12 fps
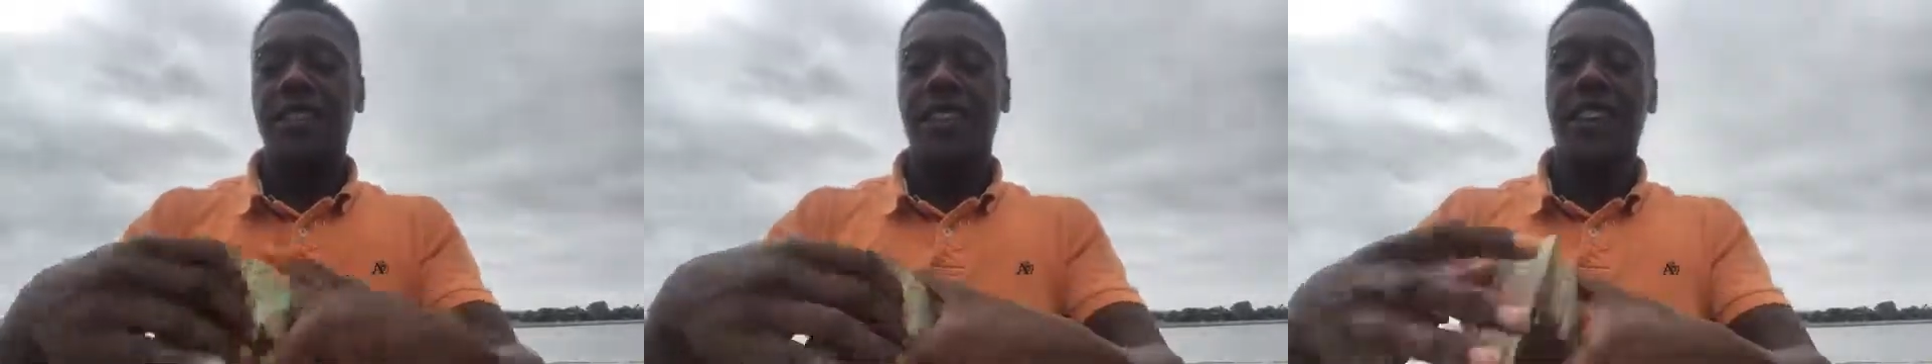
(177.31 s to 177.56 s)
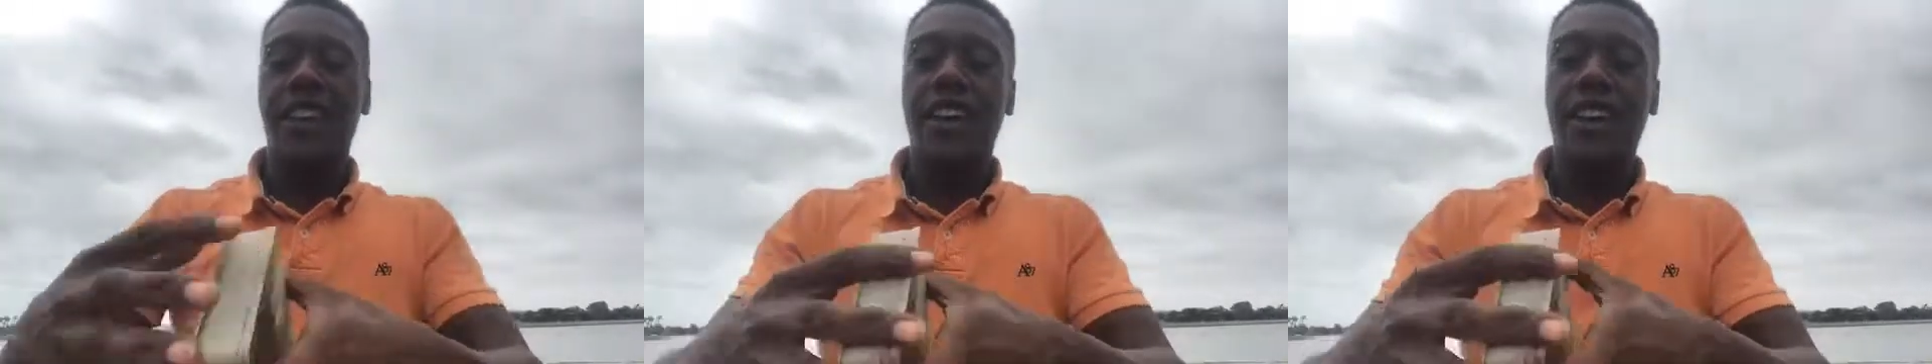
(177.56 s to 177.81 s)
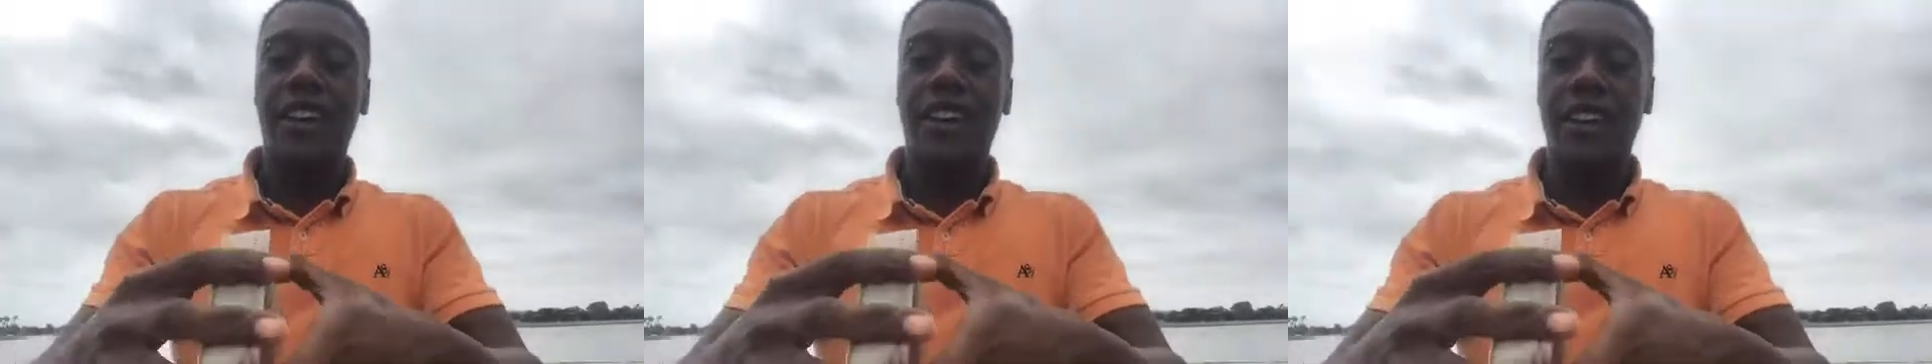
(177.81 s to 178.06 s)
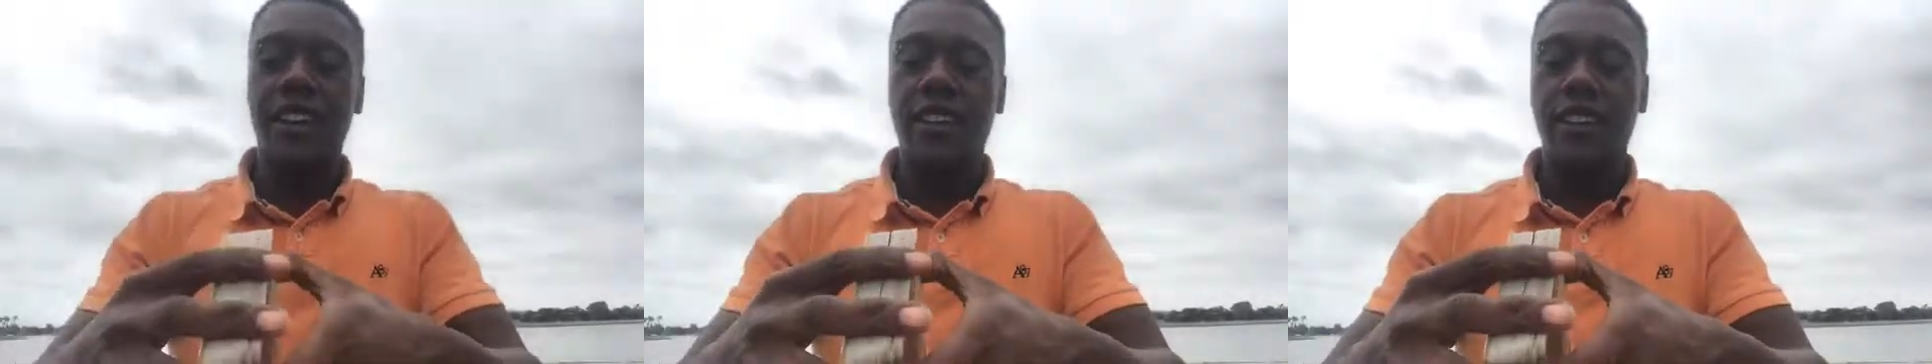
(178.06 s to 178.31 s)

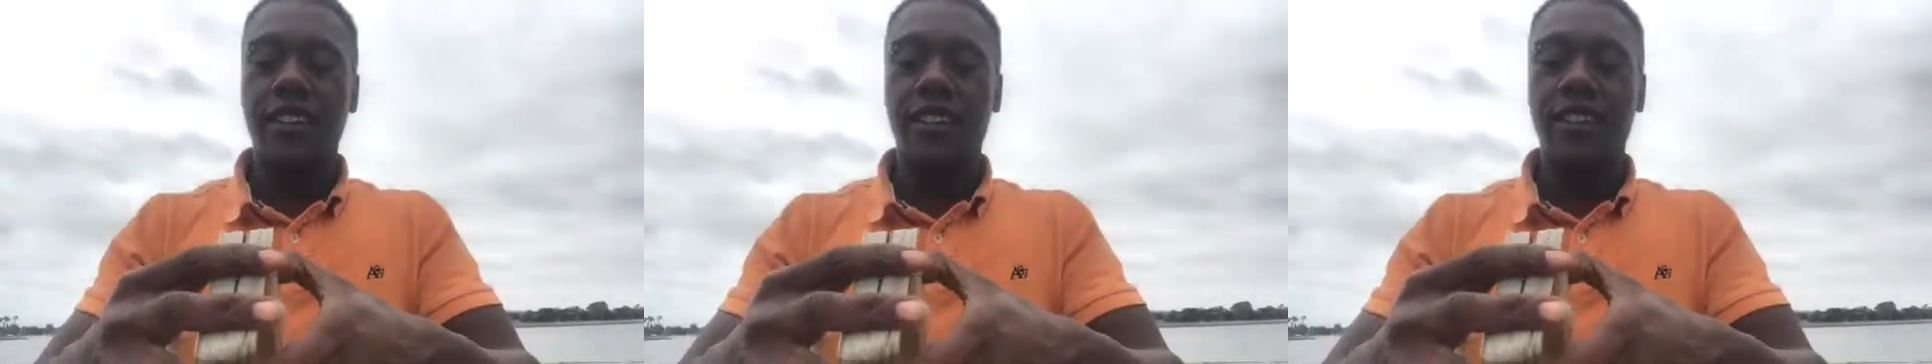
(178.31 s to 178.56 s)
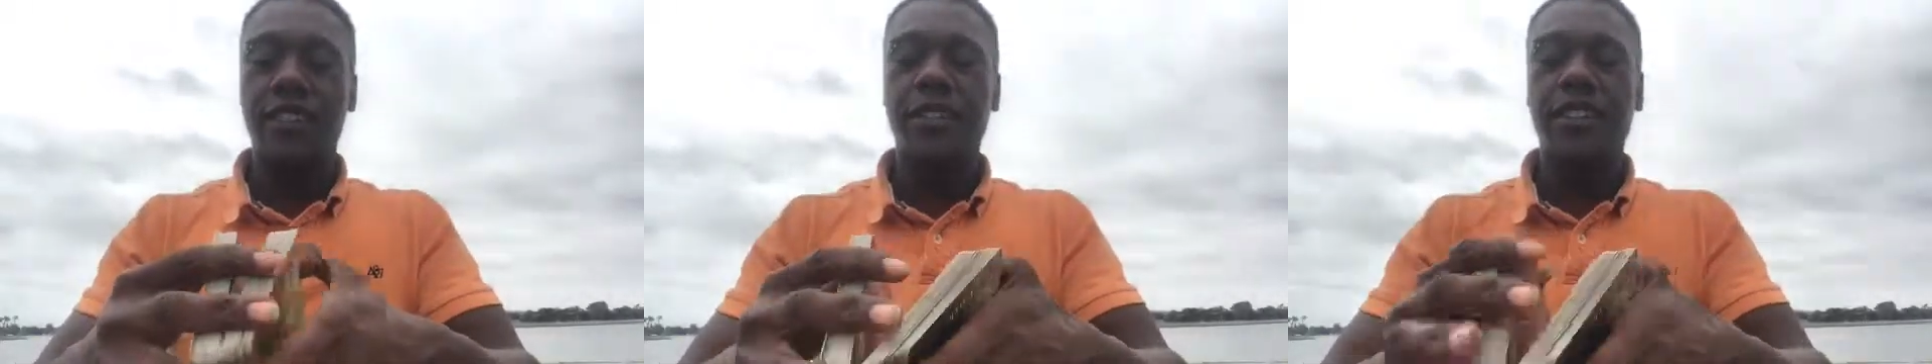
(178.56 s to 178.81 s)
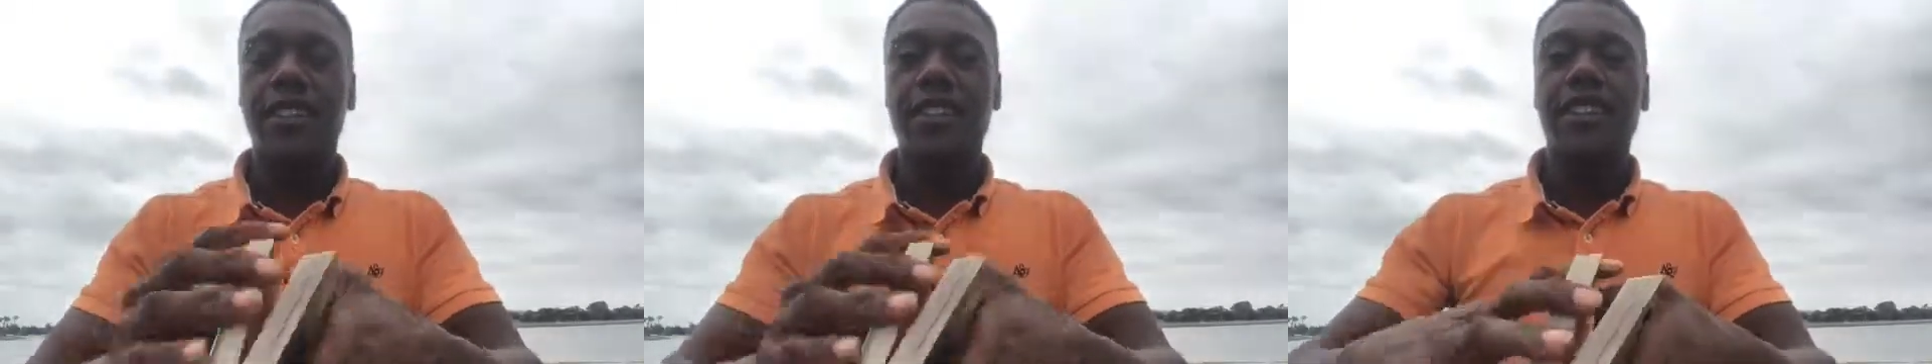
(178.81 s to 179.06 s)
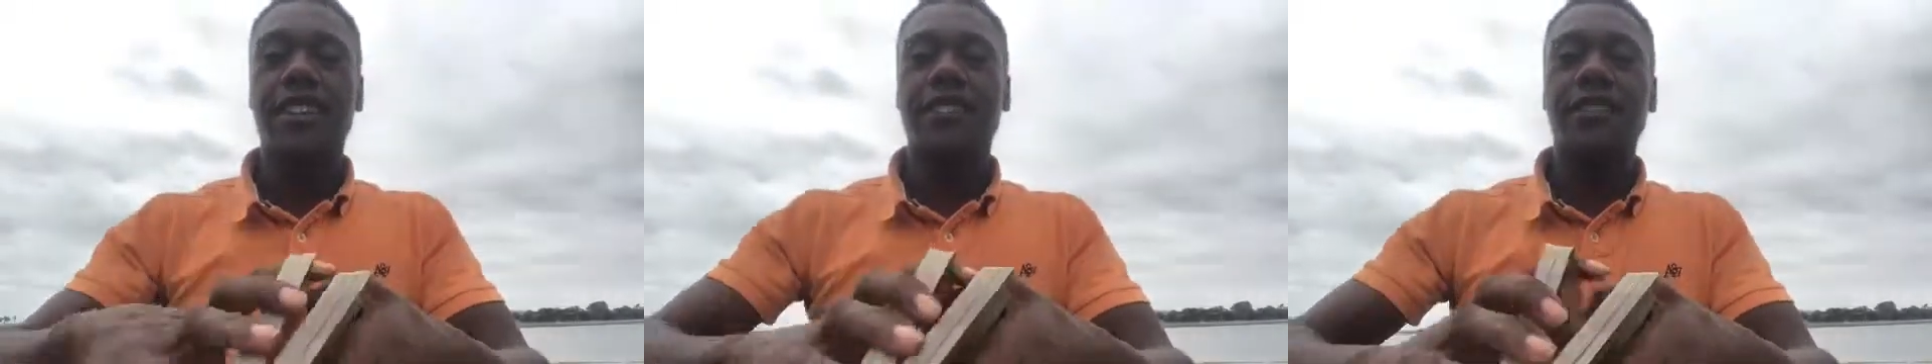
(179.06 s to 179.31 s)
today? You doing
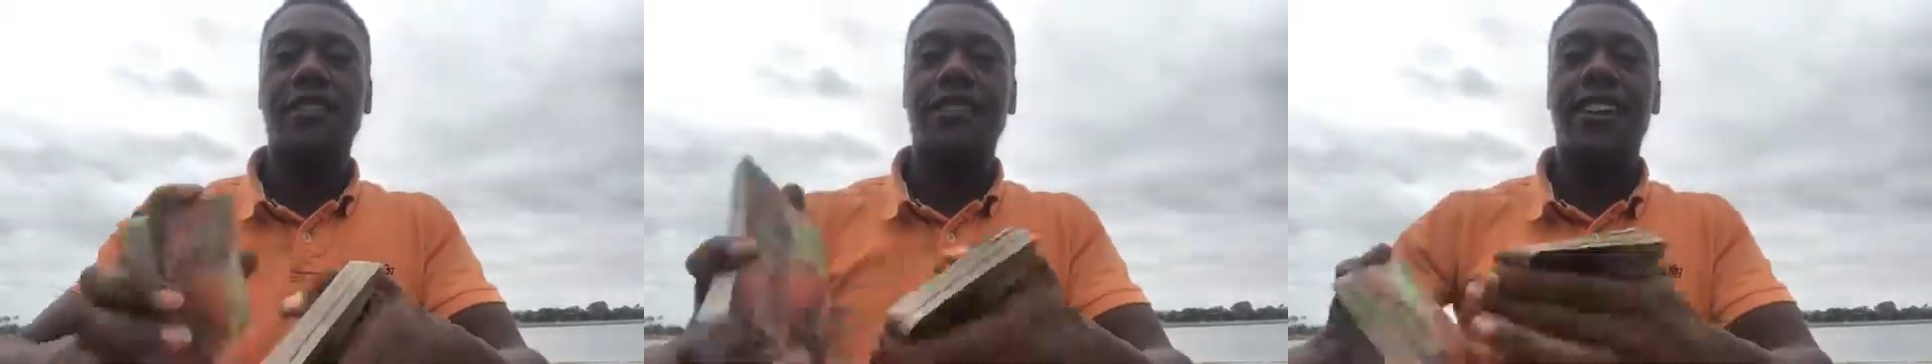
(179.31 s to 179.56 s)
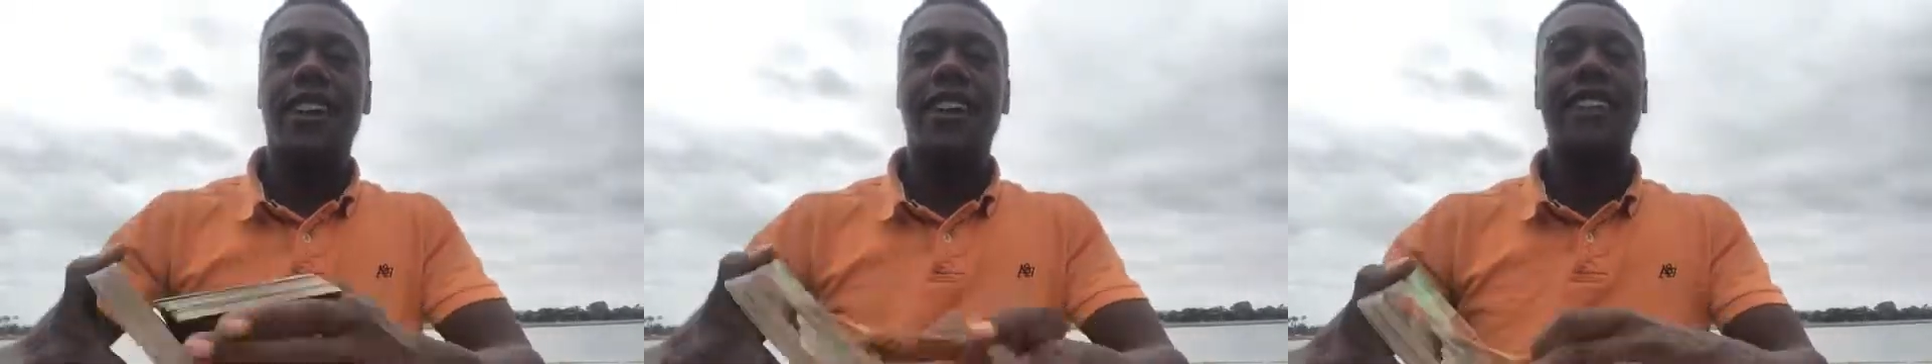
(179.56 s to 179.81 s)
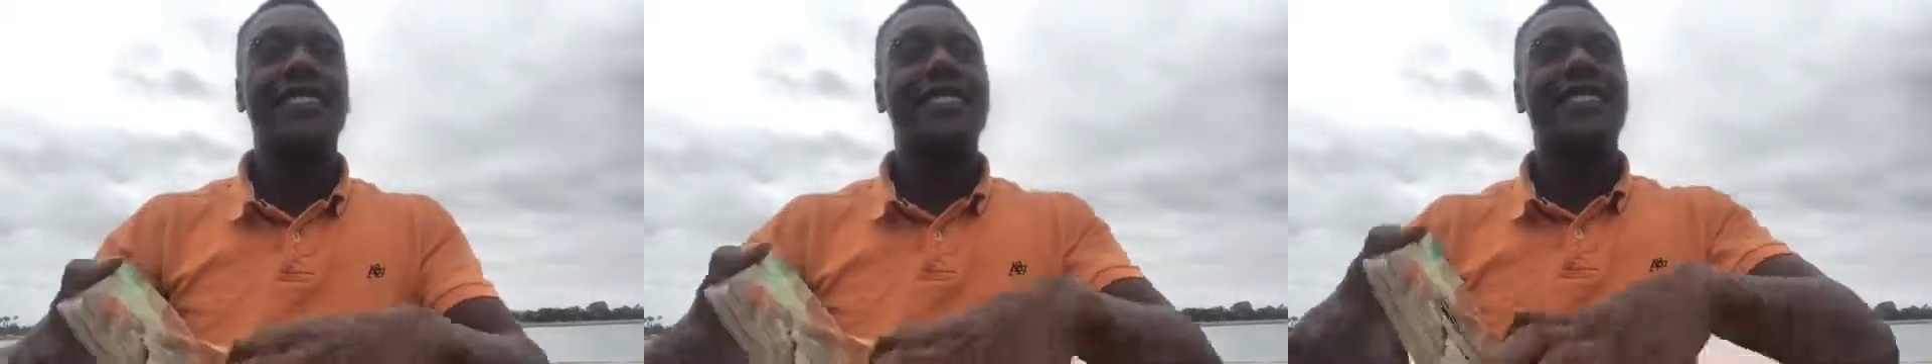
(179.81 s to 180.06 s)
good? You doing great?